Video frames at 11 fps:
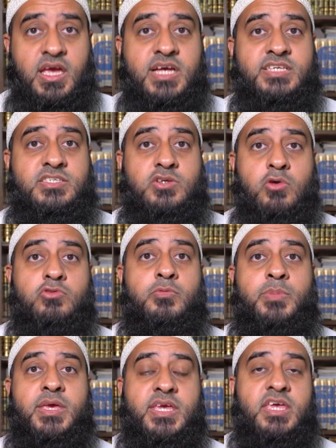is going to
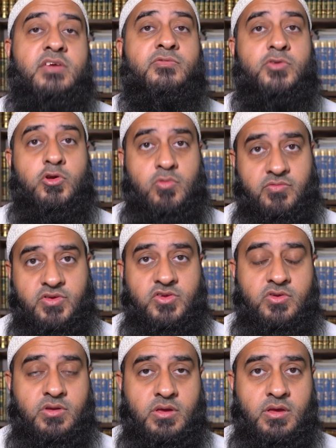be key for your
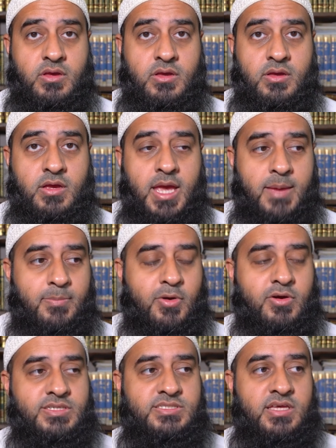revision.
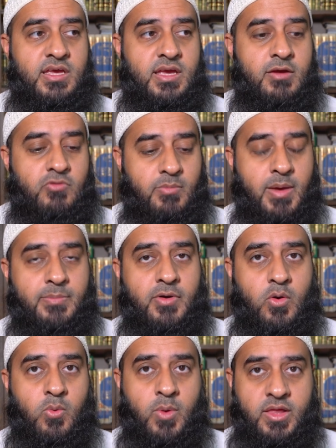Because remember,
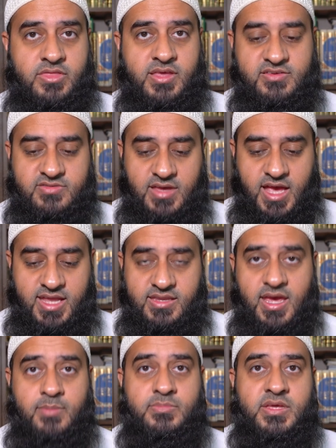one thing is
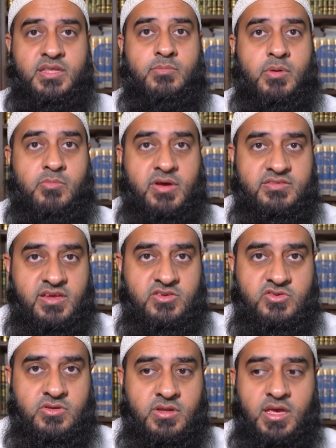attempting the
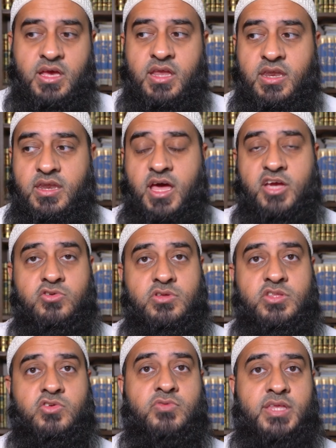memorization. Now you
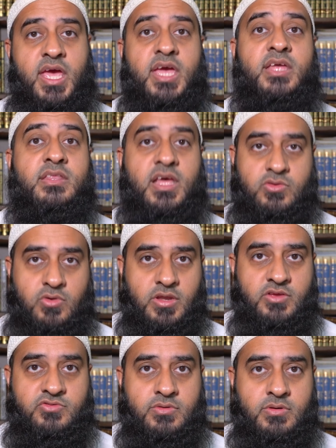need to retain that
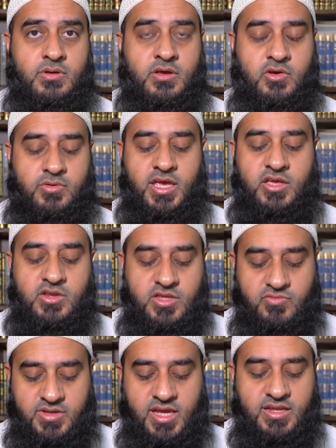knowledge. Okay, you need to
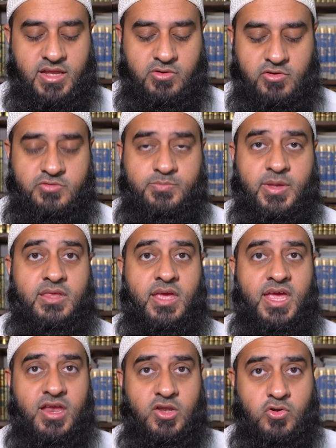retain that knowledge. But
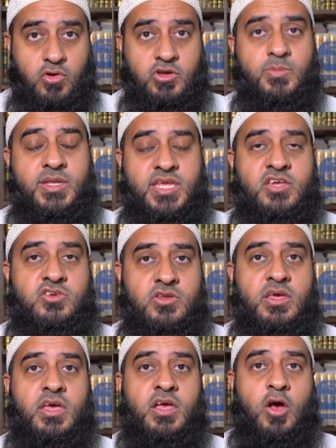
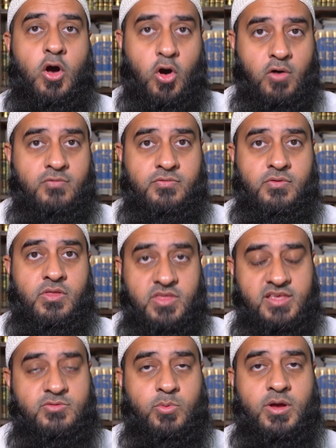documentation of
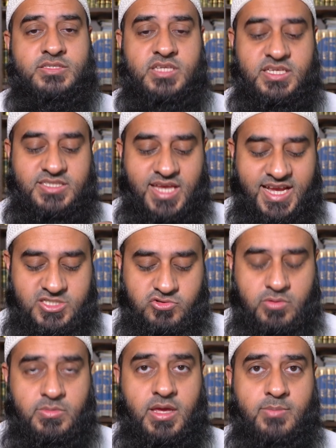these words is
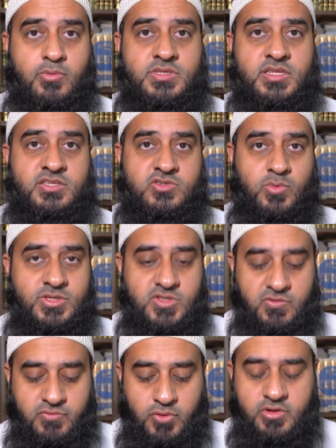extremely important. So once
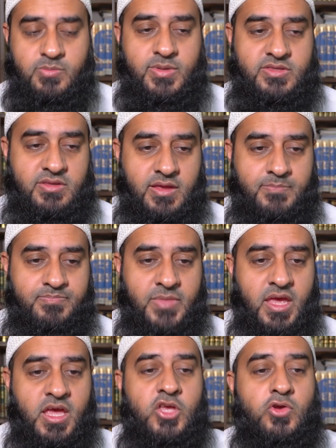you've documented them,
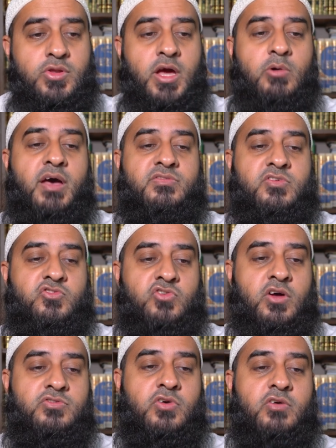you now have the
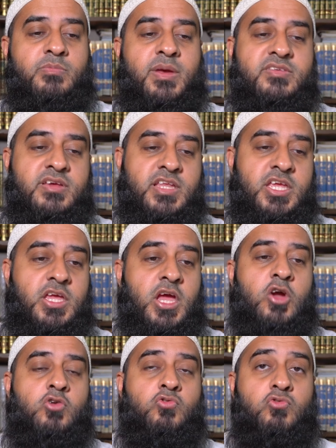chance of basically
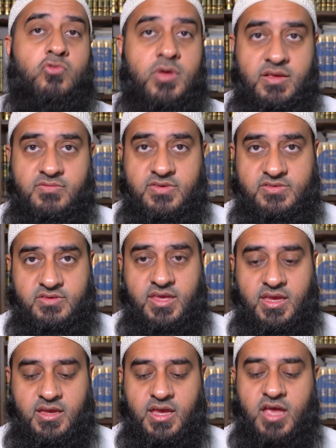
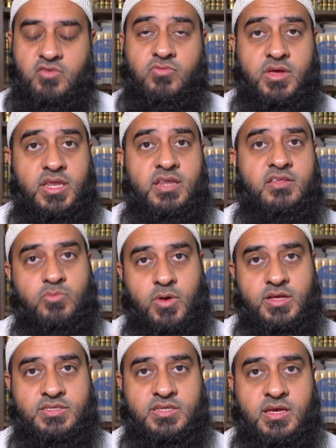revisiting and reading these
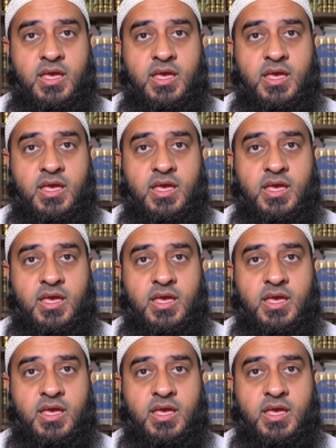words,